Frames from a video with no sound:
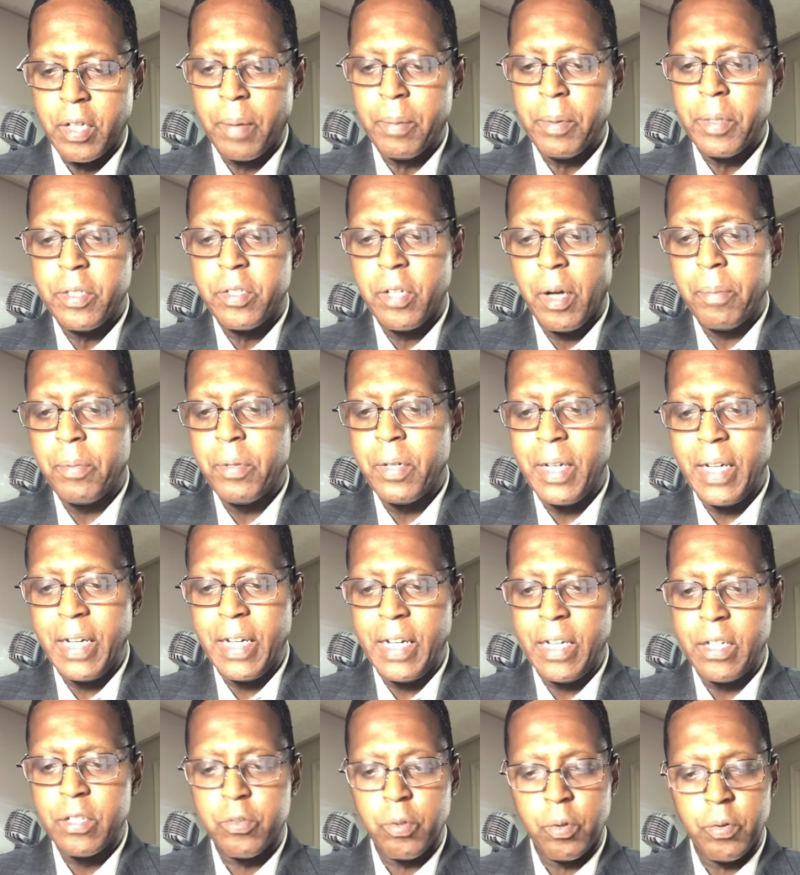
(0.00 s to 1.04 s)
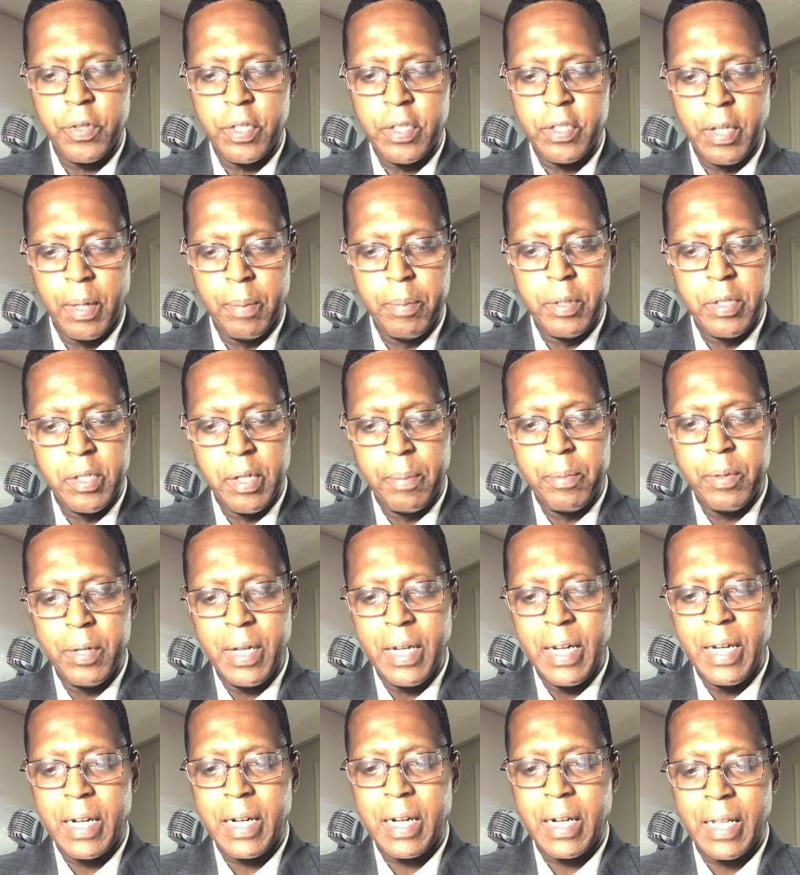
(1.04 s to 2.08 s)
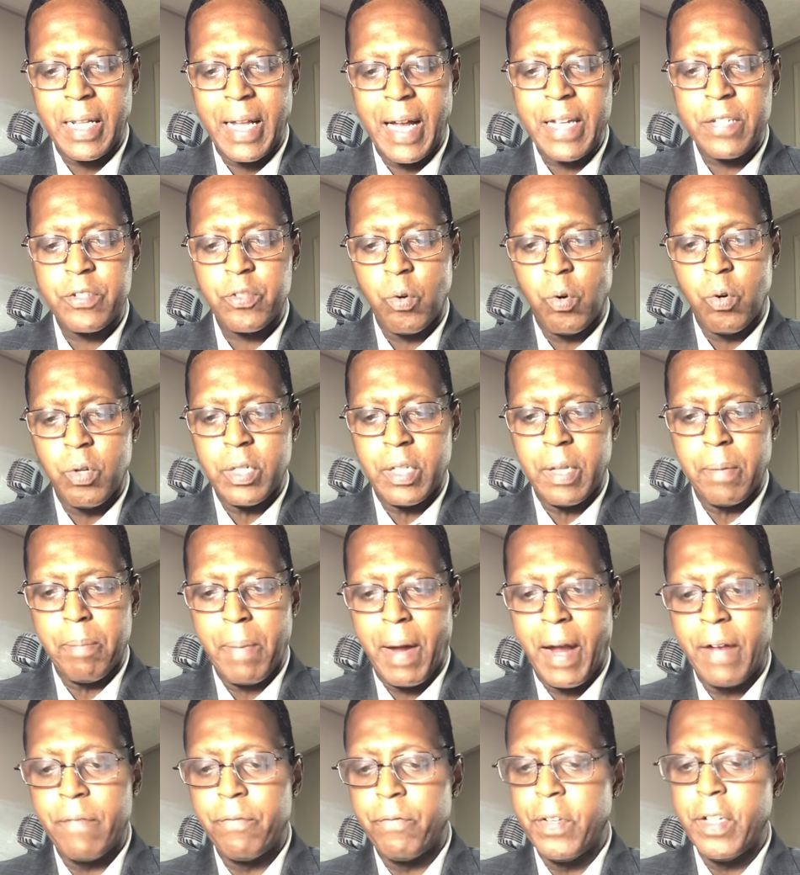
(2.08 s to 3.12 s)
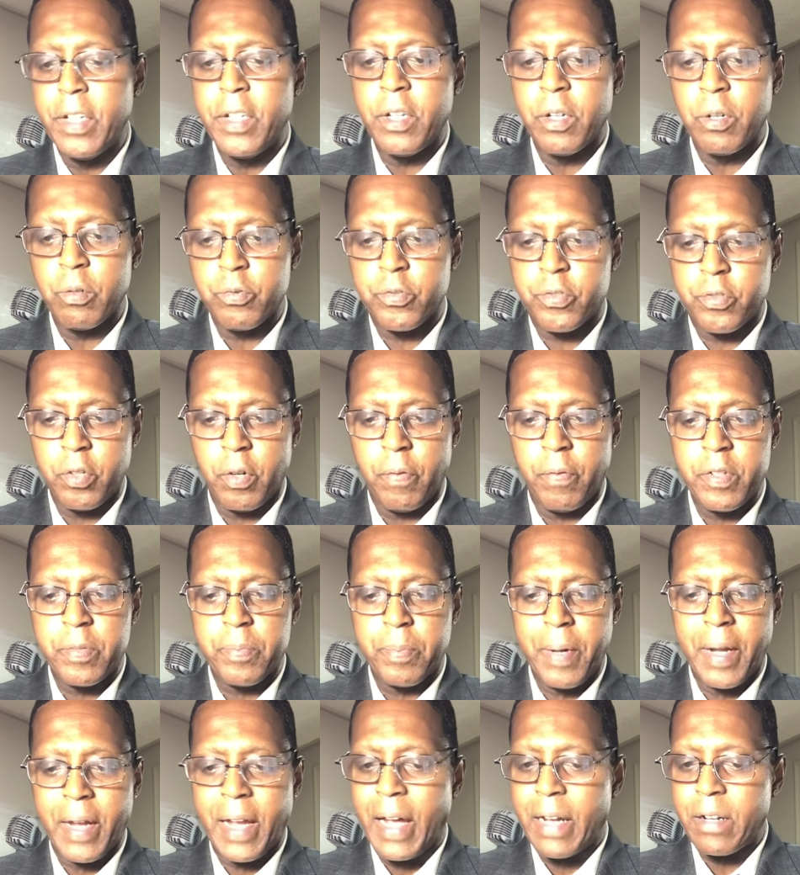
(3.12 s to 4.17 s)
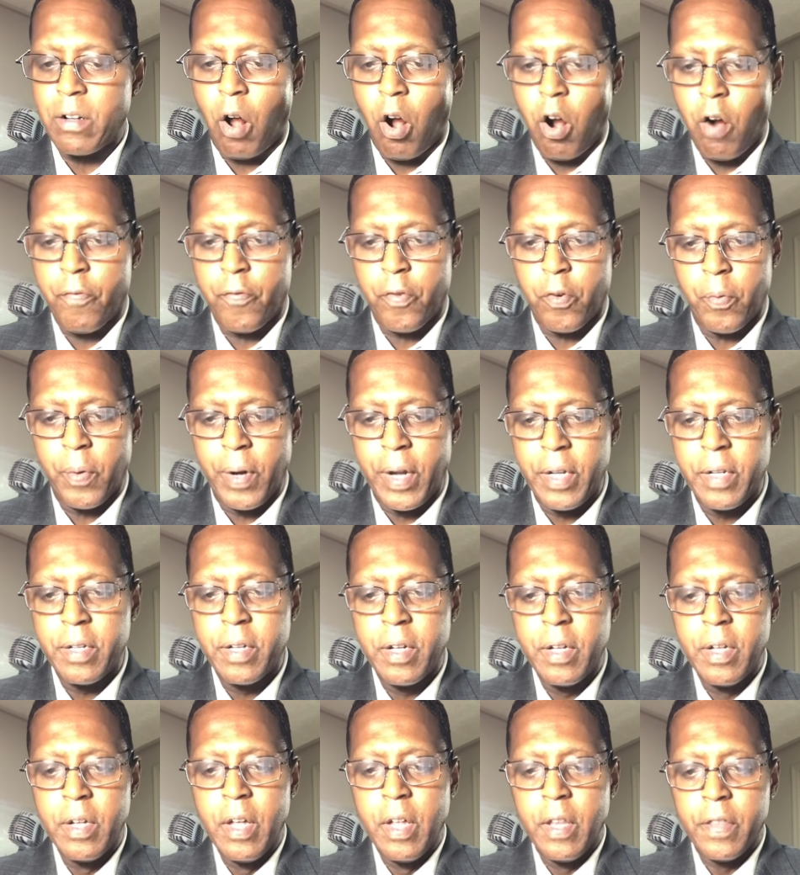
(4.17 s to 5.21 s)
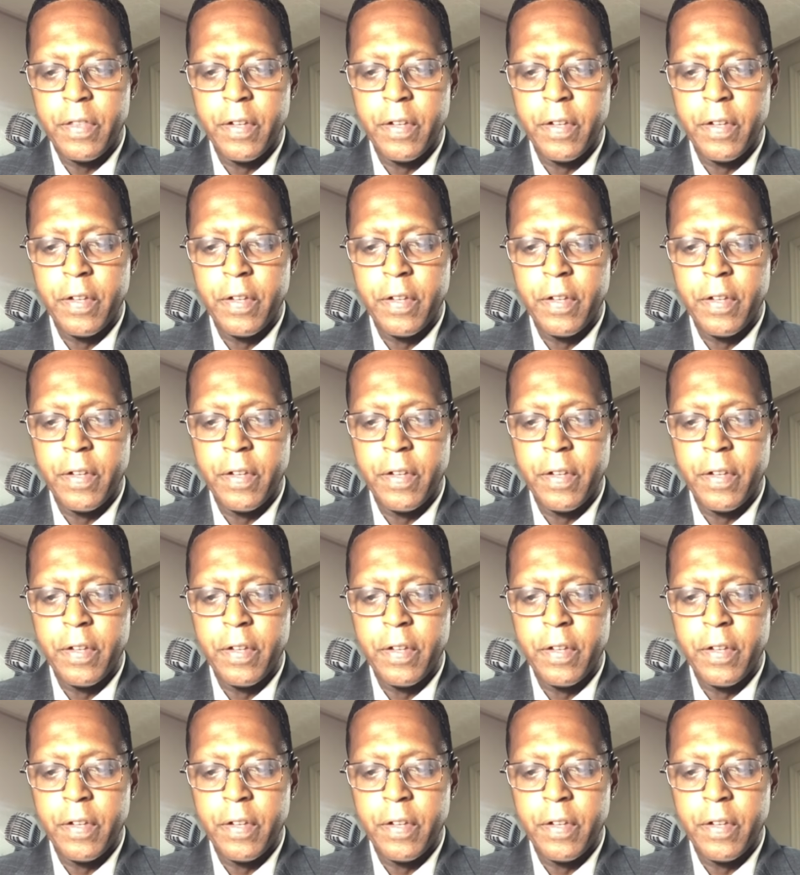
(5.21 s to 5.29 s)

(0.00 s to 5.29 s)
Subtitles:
WWE's or the WWE Class on Demand video service began offering